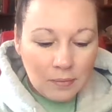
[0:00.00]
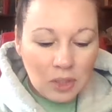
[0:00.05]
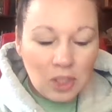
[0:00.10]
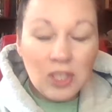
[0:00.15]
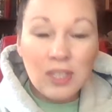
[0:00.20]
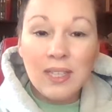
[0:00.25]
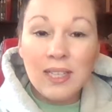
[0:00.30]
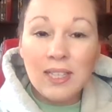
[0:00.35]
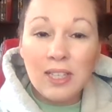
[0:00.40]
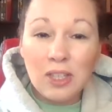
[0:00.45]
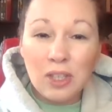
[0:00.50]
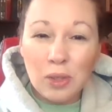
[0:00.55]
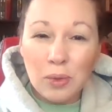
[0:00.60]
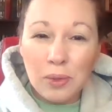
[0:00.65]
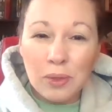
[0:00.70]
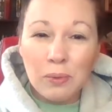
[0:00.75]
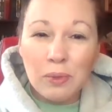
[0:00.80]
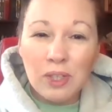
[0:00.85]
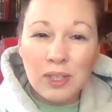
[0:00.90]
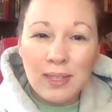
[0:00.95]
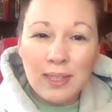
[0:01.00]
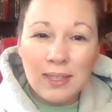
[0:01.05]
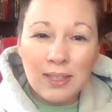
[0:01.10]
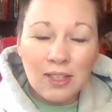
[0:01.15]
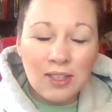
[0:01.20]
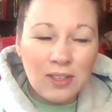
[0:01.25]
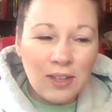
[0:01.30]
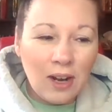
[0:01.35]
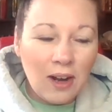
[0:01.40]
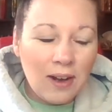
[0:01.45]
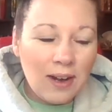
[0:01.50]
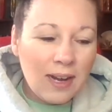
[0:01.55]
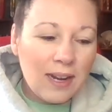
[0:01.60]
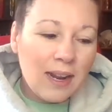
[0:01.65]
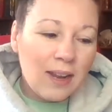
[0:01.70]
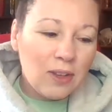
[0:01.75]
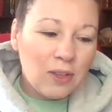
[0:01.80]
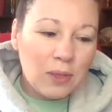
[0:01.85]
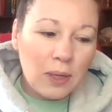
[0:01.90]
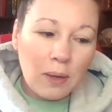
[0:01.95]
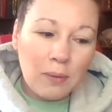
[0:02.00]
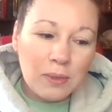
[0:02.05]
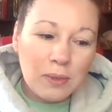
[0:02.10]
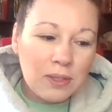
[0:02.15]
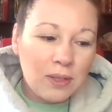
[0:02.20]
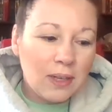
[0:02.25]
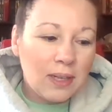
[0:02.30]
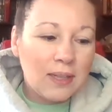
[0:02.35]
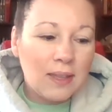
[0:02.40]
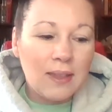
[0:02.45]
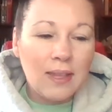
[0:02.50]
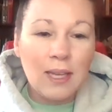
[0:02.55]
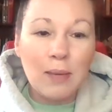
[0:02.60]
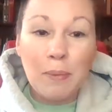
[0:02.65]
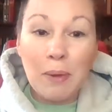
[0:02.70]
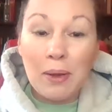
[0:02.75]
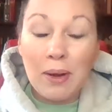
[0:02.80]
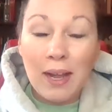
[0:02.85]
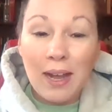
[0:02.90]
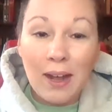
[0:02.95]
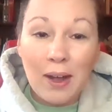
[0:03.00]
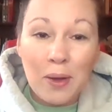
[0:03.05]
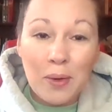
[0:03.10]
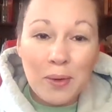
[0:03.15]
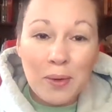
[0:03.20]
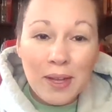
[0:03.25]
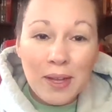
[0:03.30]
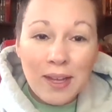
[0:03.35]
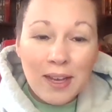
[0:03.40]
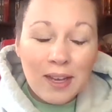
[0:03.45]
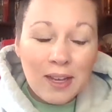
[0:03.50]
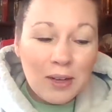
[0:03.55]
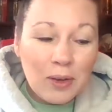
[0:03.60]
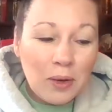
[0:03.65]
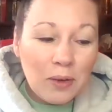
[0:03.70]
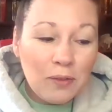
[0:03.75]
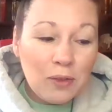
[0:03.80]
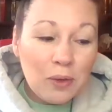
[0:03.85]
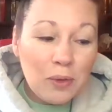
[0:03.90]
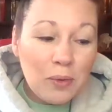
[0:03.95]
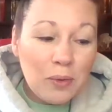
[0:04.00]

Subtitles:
we just need to do it. We just need to start. And I was starting to think about how, if